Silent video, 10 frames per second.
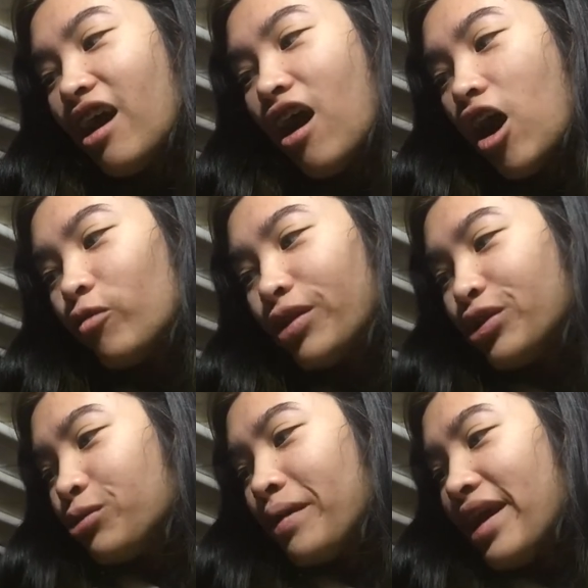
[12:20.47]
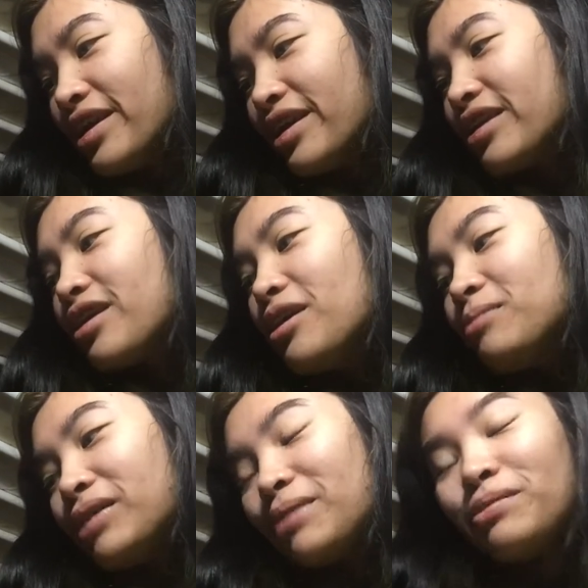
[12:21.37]
halfway through my edit,
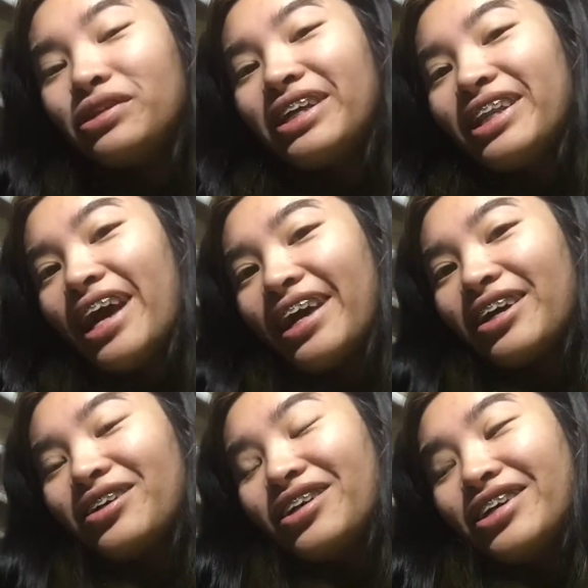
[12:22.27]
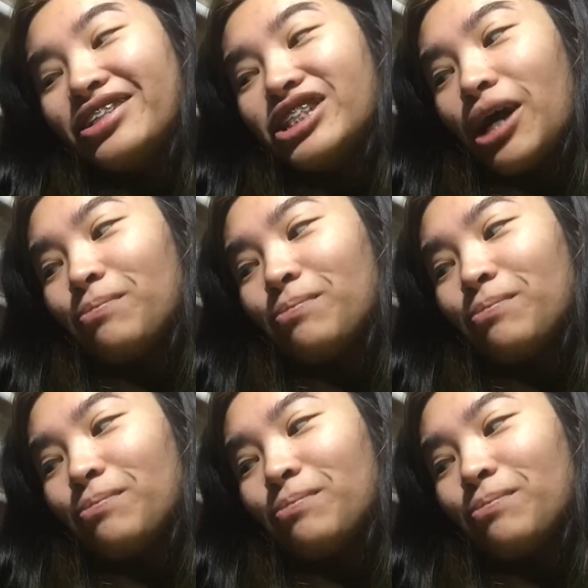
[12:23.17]
but I'm only like on